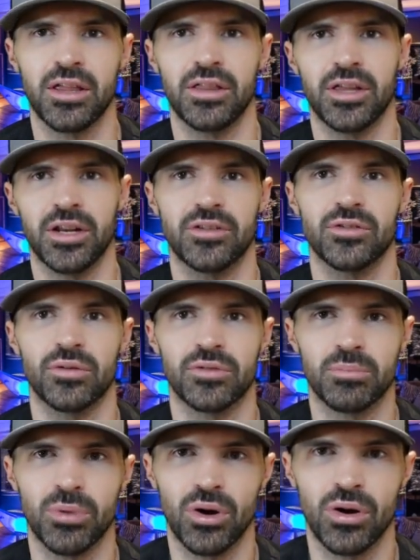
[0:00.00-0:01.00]
then it's
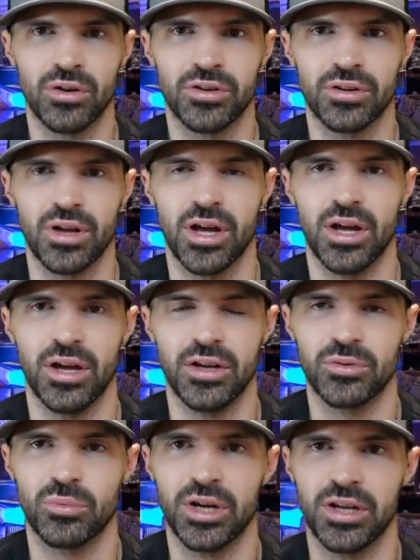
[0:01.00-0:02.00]
overbought,
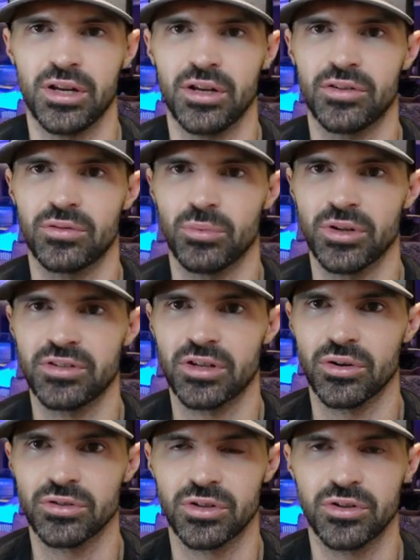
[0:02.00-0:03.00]
and once it
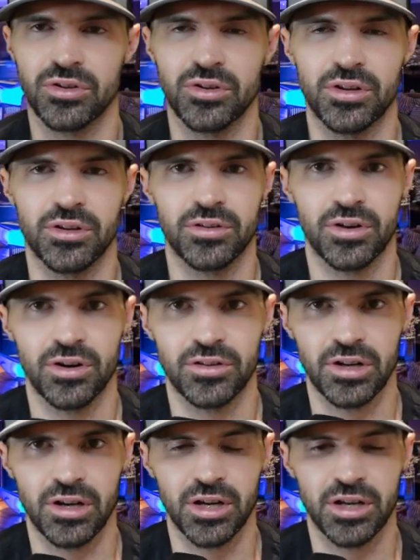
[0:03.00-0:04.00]
goes under the
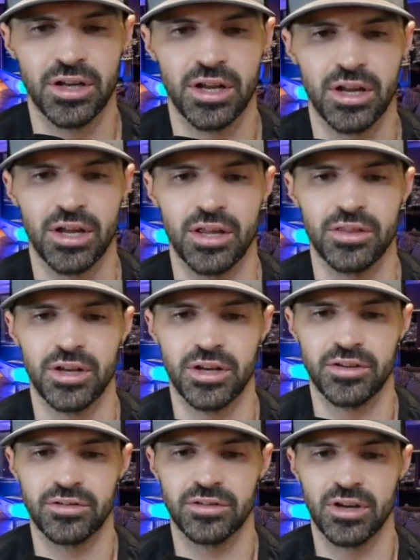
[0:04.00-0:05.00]
30 line, then
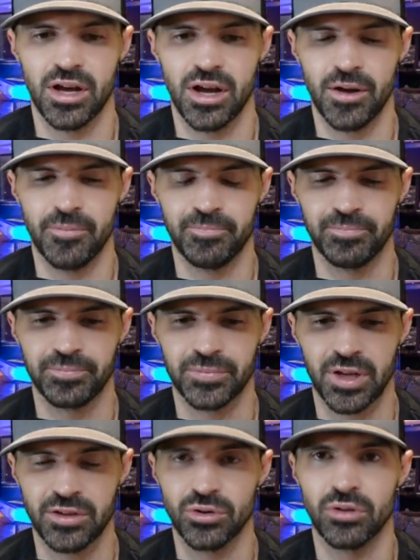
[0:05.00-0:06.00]
it's
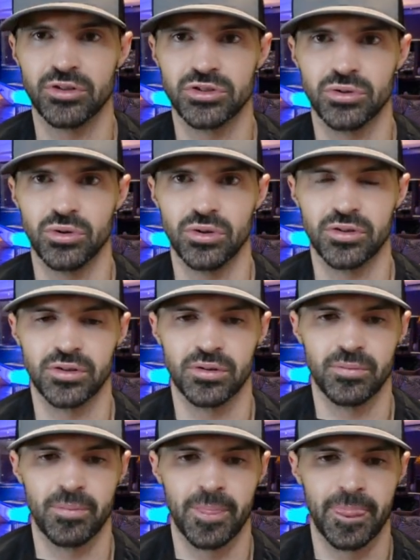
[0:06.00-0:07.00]
oversold.
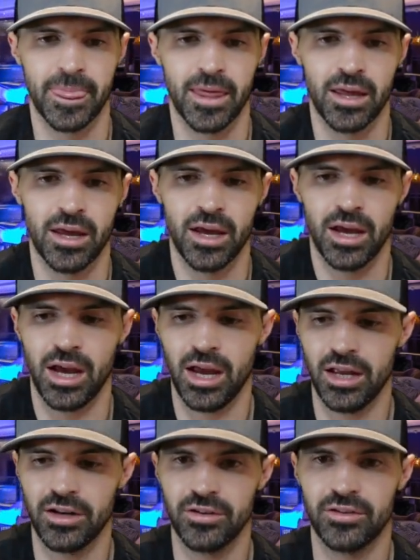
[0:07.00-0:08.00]

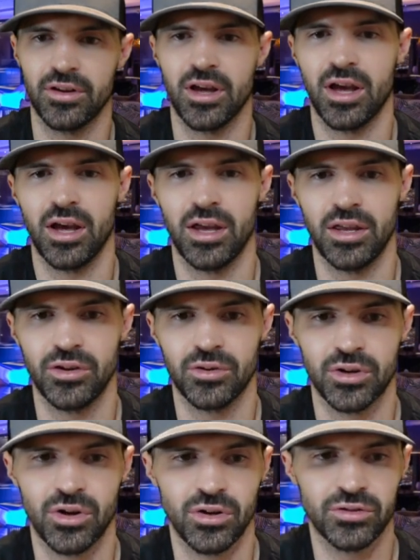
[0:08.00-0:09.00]
And you
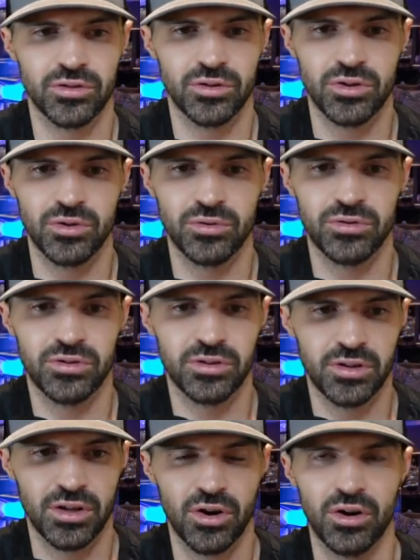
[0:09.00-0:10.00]
can also
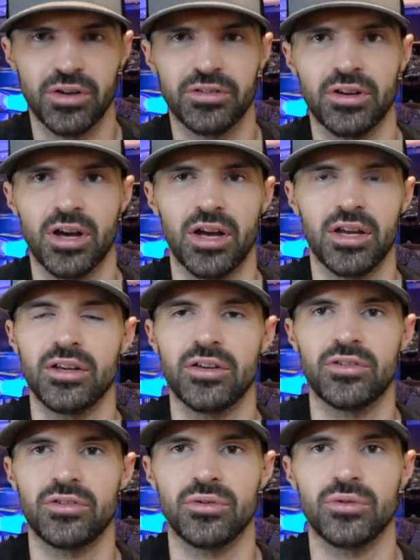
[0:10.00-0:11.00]
use the RSI
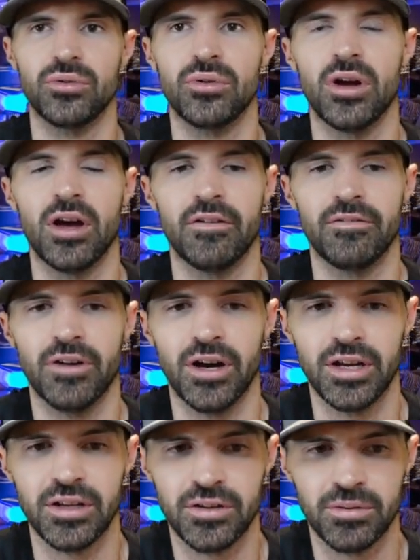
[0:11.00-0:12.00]
to
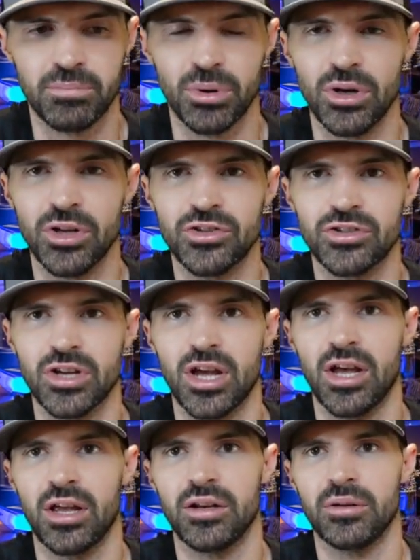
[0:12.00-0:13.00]
find bullish
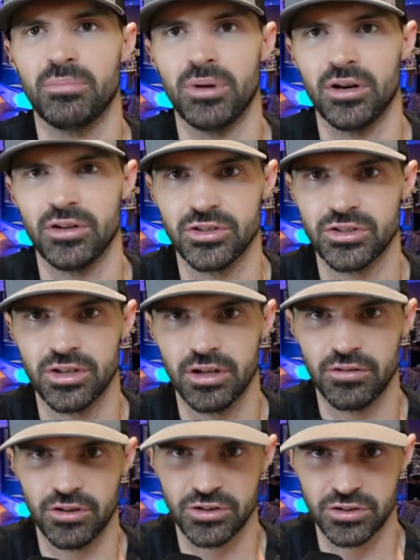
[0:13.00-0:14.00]
and bearish
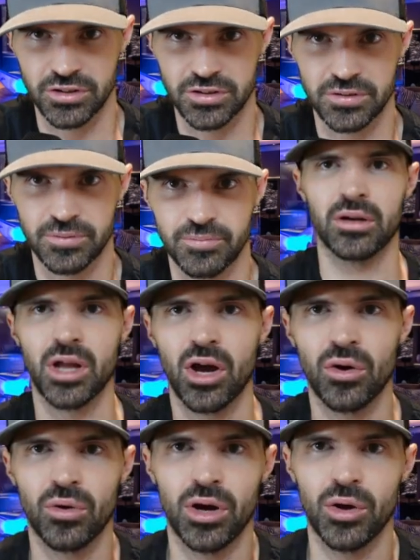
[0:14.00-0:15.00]
divergence.
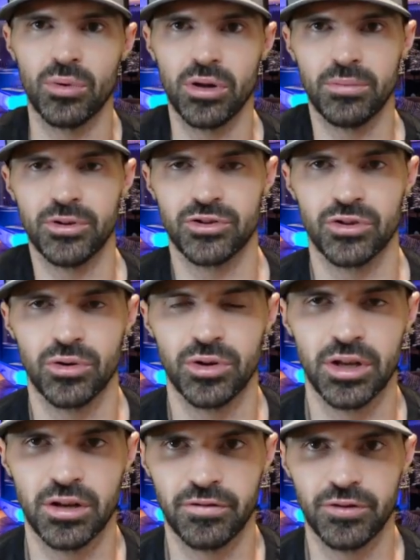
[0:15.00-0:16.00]
Now, I will be
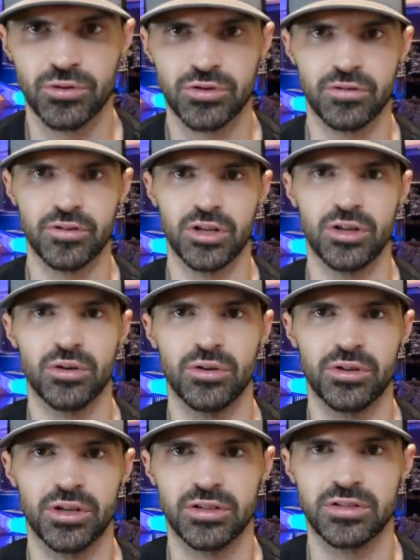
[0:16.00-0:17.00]
showing in a future video
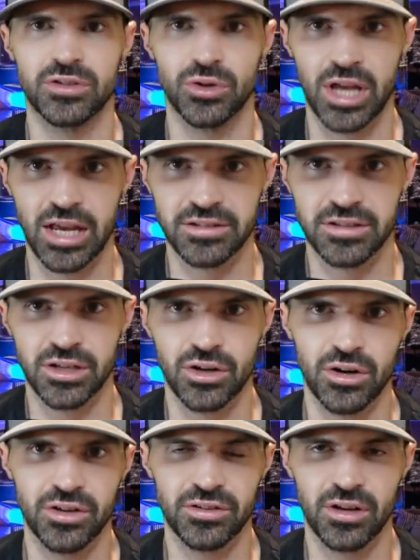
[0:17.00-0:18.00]
the stochastic
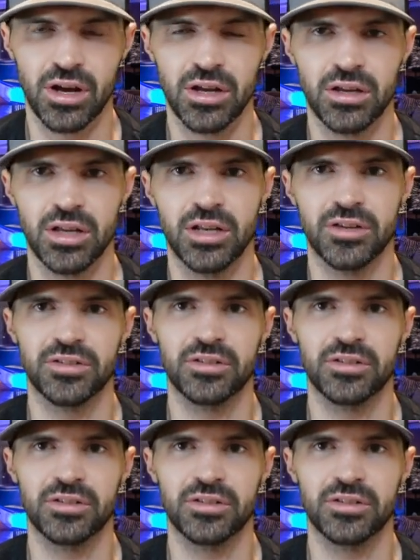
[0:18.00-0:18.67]
RSI. It is